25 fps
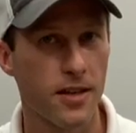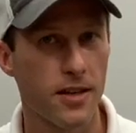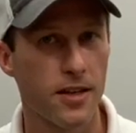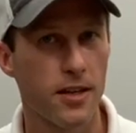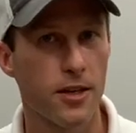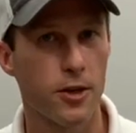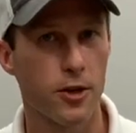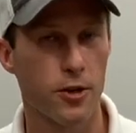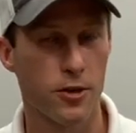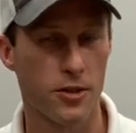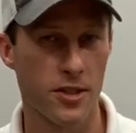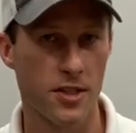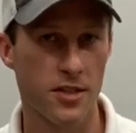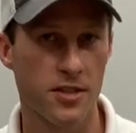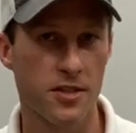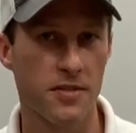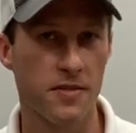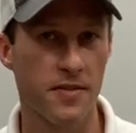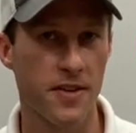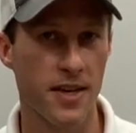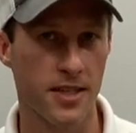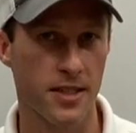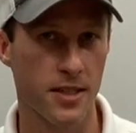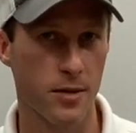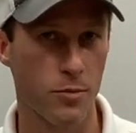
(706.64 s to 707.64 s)
you're
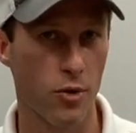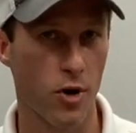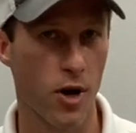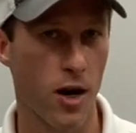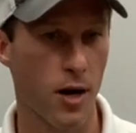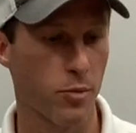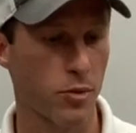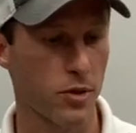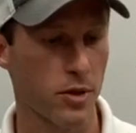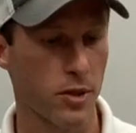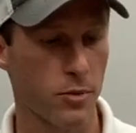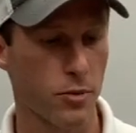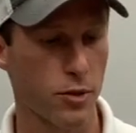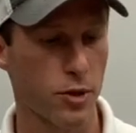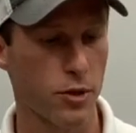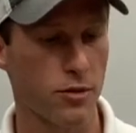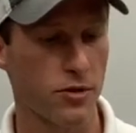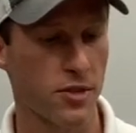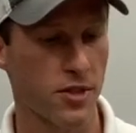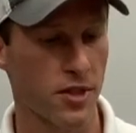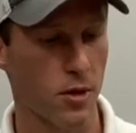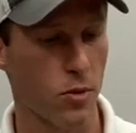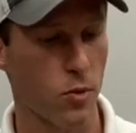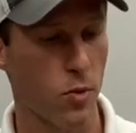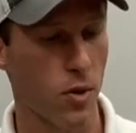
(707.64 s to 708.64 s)
disinfecting properly when
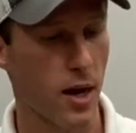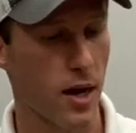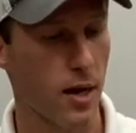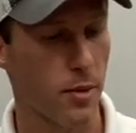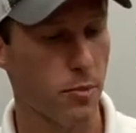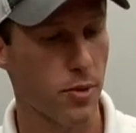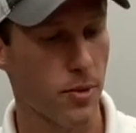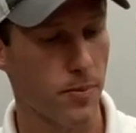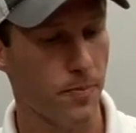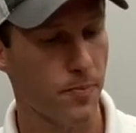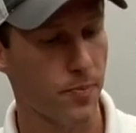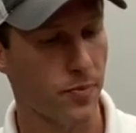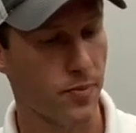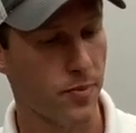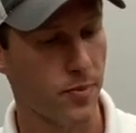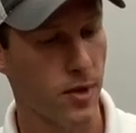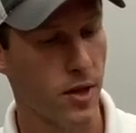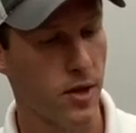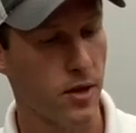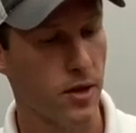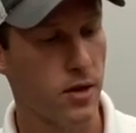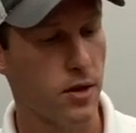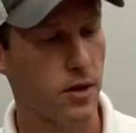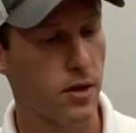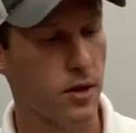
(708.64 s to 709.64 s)
using a wipe.
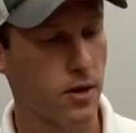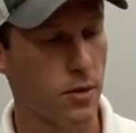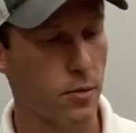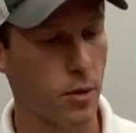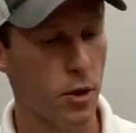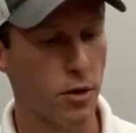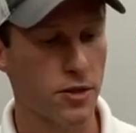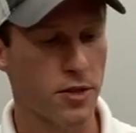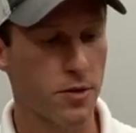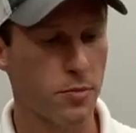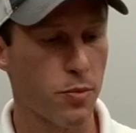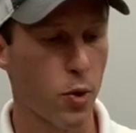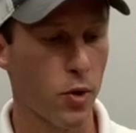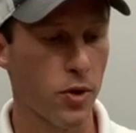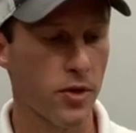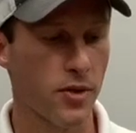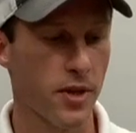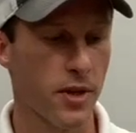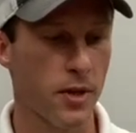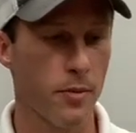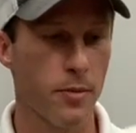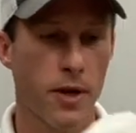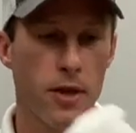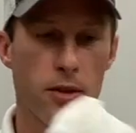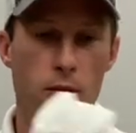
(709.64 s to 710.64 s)
The most important thing
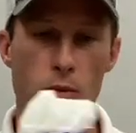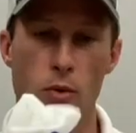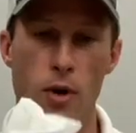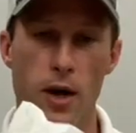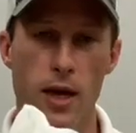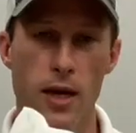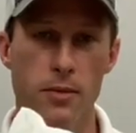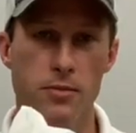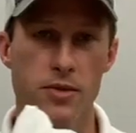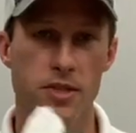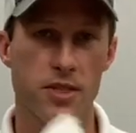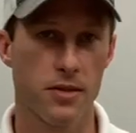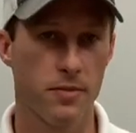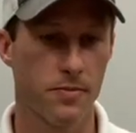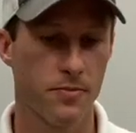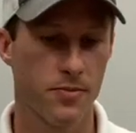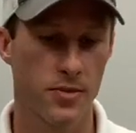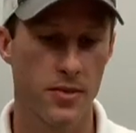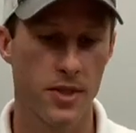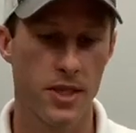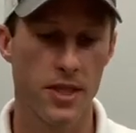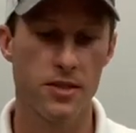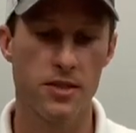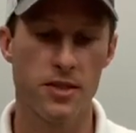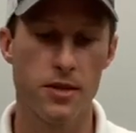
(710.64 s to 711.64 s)
about the wipes
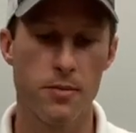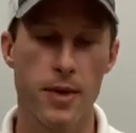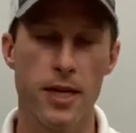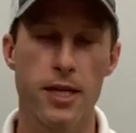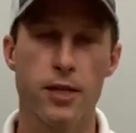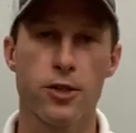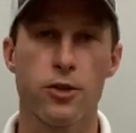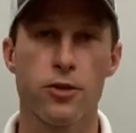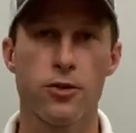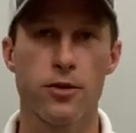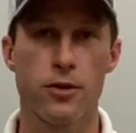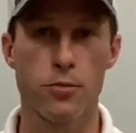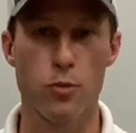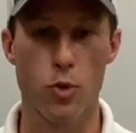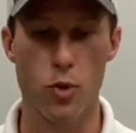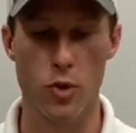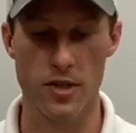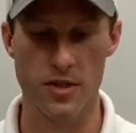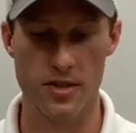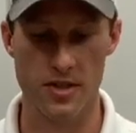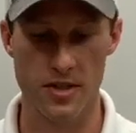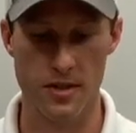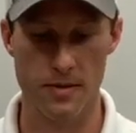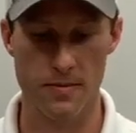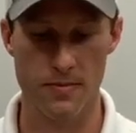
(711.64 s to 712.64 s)
is to make sure they're
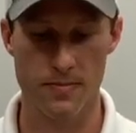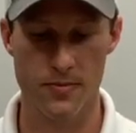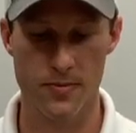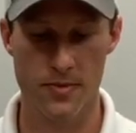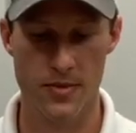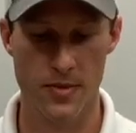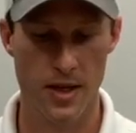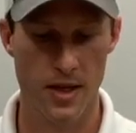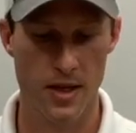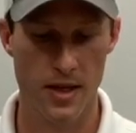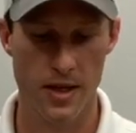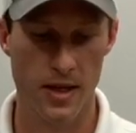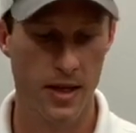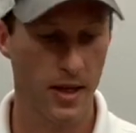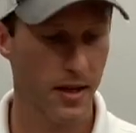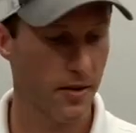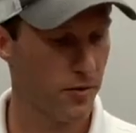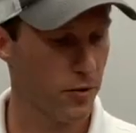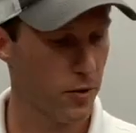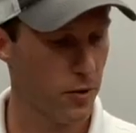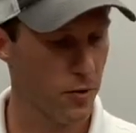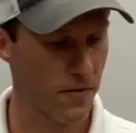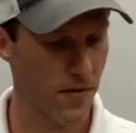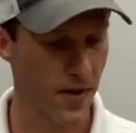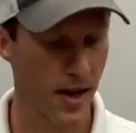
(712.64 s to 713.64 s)
moist. If
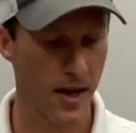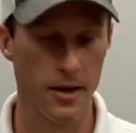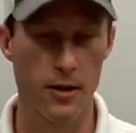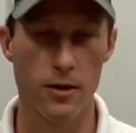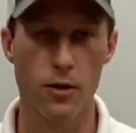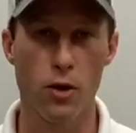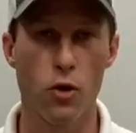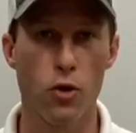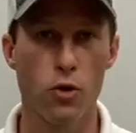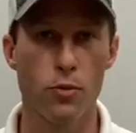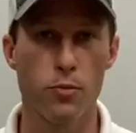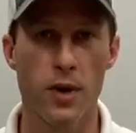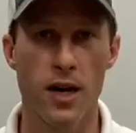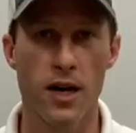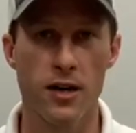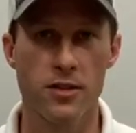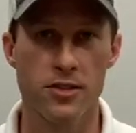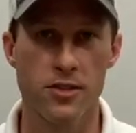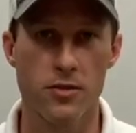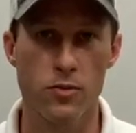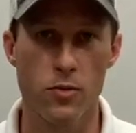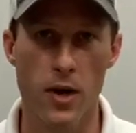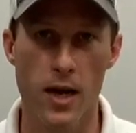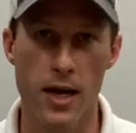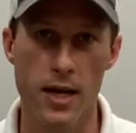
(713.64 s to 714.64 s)
you find an old box
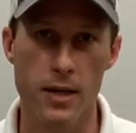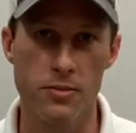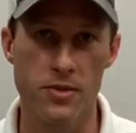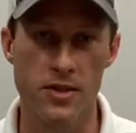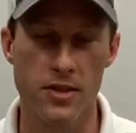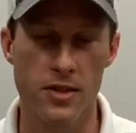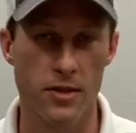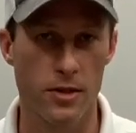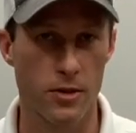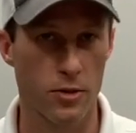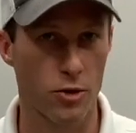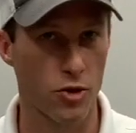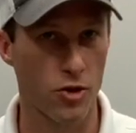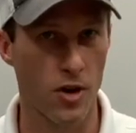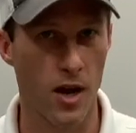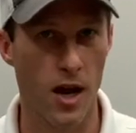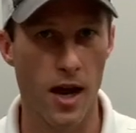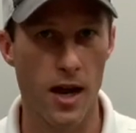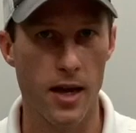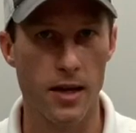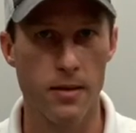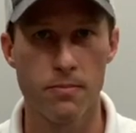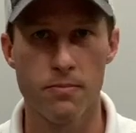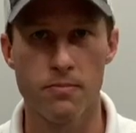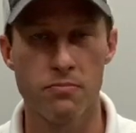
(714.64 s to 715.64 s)
of wipes and they're
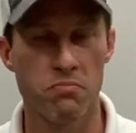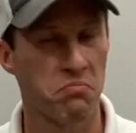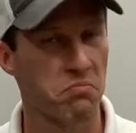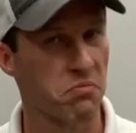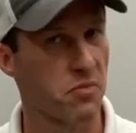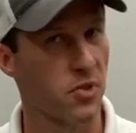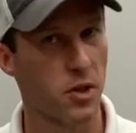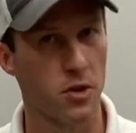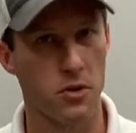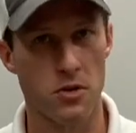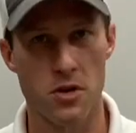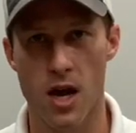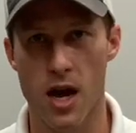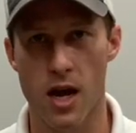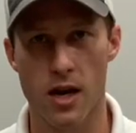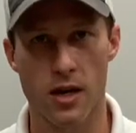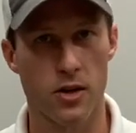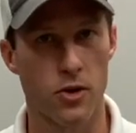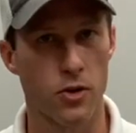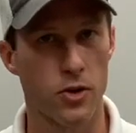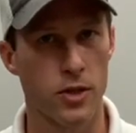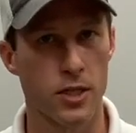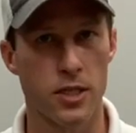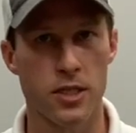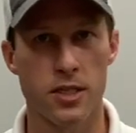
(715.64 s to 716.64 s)
dry, they're not
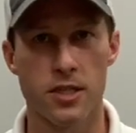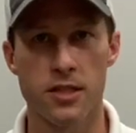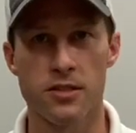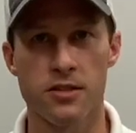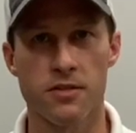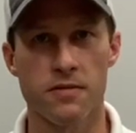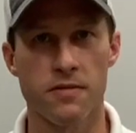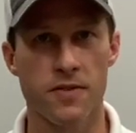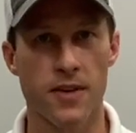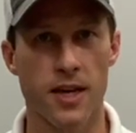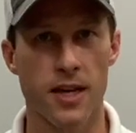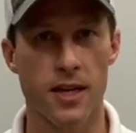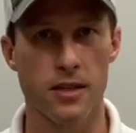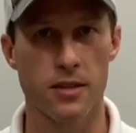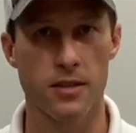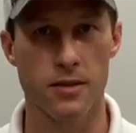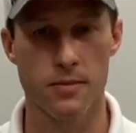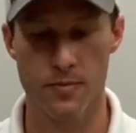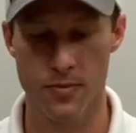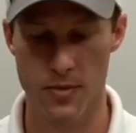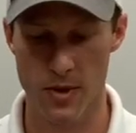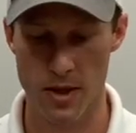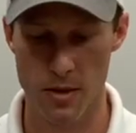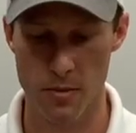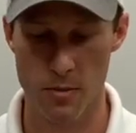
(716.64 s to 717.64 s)
going to disinfect.
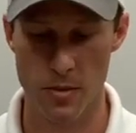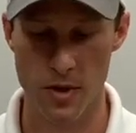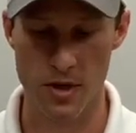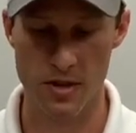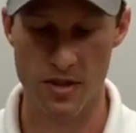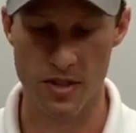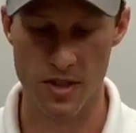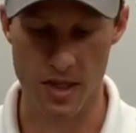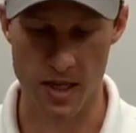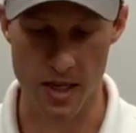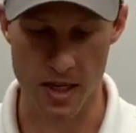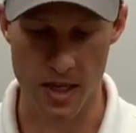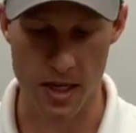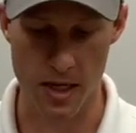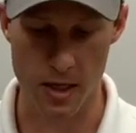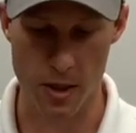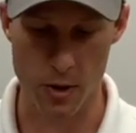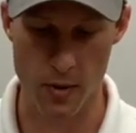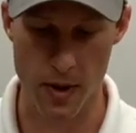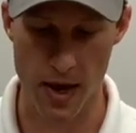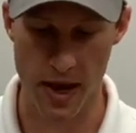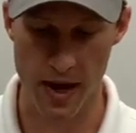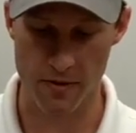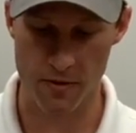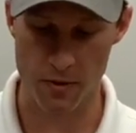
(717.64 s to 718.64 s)
Because again, you
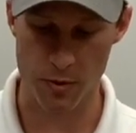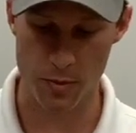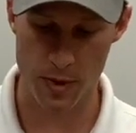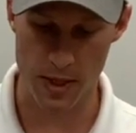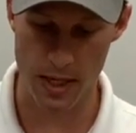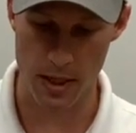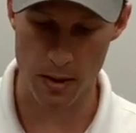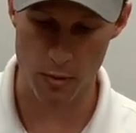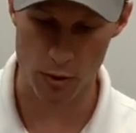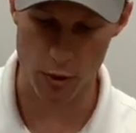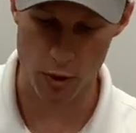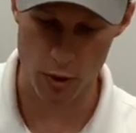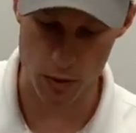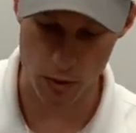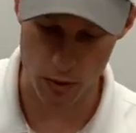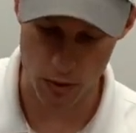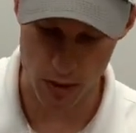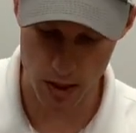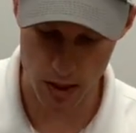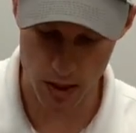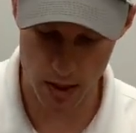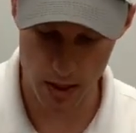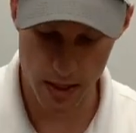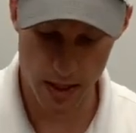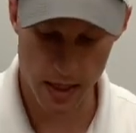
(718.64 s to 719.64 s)
have to be able to
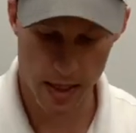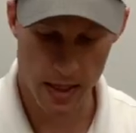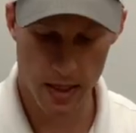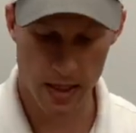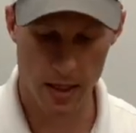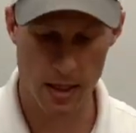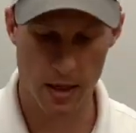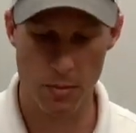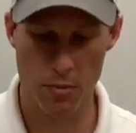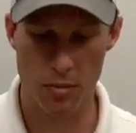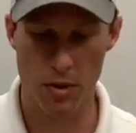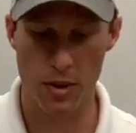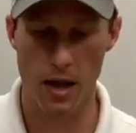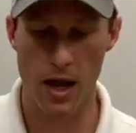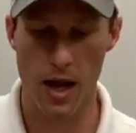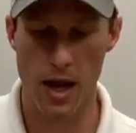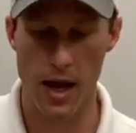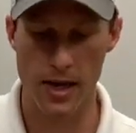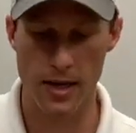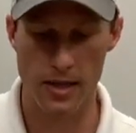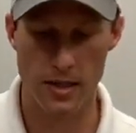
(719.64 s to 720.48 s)
clean and apply a